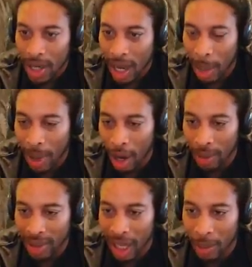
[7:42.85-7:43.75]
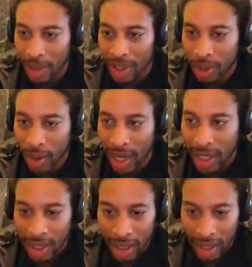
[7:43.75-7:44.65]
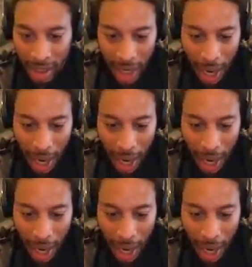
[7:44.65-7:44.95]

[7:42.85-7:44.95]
I'm almost out. I'm oh running straight. God.